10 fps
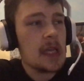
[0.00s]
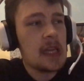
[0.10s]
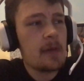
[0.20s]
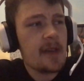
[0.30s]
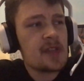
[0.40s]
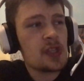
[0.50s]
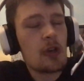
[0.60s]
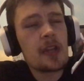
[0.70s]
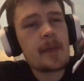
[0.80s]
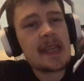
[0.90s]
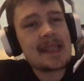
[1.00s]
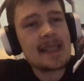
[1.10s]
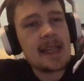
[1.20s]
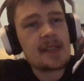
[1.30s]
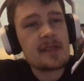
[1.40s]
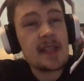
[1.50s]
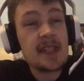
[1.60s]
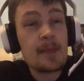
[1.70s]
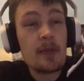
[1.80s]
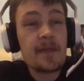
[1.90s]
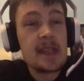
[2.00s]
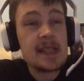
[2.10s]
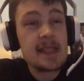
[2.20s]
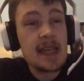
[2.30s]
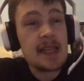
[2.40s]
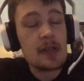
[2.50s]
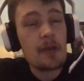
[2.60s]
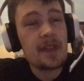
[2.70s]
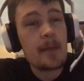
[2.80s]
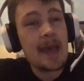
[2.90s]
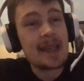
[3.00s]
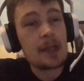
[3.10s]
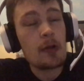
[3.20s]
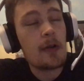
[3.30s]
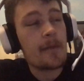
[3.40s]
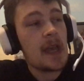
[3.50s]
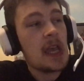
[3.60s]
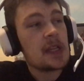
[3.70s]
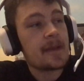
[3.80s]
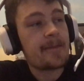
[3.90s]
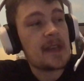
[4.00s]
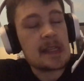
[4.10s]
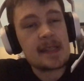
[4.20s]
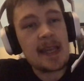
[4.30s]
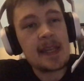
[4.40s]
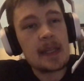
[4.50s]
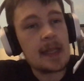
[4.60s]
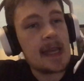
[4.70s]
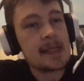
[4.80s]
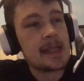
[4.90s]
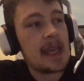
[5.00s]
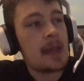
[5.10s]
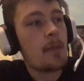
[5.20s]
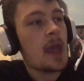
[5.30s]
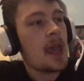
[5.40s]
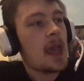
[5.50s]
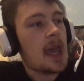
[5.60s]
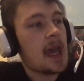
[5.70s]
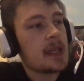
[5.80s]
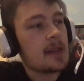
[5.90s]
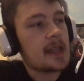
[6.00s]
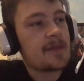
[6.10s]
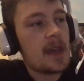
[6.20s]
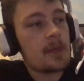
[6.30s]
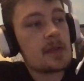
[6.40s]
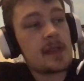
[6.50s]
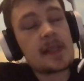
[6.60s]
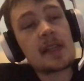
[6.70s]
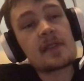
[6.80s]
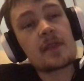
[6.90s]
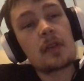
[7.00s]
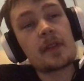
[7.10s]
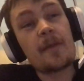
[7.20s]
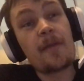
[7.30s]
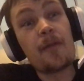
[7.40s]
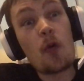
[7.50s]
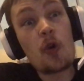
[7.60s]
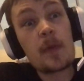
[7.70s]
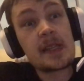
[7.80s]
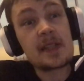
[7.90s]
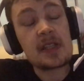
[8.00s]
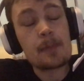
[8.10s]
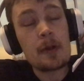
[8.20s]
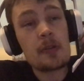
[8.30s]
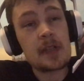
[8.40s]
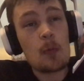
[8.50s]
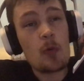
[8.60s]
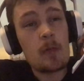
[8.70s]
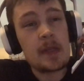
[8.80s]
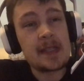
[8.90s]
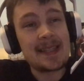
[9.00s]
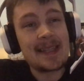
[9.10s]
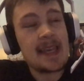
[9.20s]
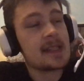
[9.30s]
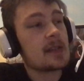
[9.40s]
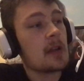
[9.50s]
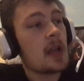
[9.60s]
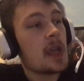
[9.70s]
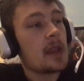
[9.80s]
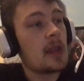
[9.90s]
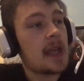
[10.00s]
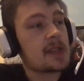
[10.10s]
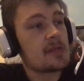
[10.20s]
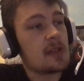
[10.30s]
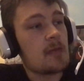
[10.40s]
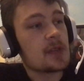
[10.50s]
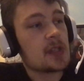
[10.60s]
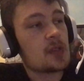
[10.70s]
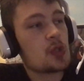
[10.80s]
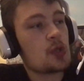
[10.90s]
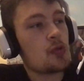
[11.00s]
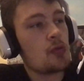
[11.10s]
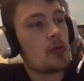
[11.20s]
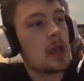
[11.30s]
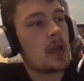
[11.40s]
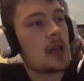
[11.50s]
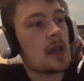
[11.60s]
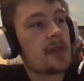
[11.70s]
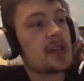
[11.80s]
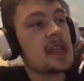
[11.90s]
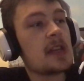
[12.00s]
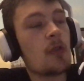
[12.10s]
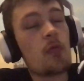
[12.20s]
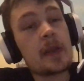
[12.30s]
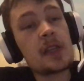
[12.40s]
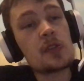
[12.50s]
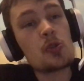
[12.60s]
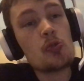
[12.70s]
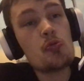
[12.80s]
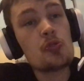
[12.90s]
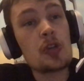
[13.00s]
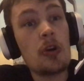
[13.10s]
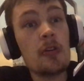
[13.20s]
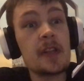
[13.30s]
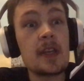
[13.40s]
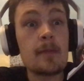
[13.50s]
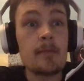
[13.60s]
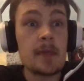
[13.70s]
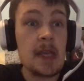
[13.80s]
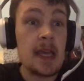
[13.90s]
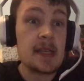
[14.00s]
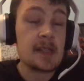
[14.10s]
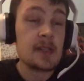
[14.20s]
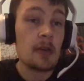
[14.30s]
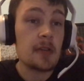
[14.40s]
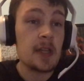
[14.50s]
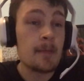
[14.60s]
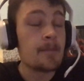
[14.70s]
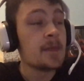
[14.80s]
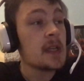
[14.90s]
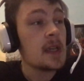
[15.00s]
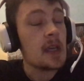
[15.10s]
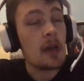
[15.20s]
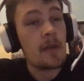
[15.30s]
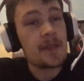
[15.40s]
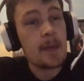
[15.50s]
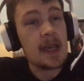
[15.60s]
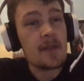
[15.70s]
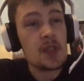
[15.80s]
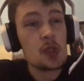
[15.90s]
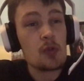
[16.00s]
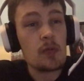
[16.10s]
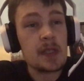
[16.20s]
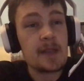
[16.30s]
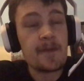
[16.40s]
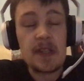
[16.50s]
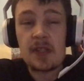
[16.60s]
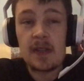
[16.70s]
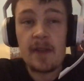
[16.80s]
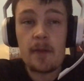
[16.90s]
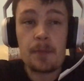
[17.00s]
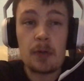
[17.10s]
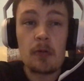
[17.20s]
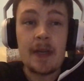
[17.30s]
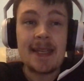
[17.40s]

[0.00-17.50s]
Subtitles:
And now we have Tottenham against Leicester City. Both of these sides on the back of defeats in the last game. And the last 5 between the sides have resulted in 4 wins to Spurs and 1 win to Leicester. The last result was a 3-0 win to Tottenham. Yes, Tottenham off the back of a 2-1 defeat to Liverpool.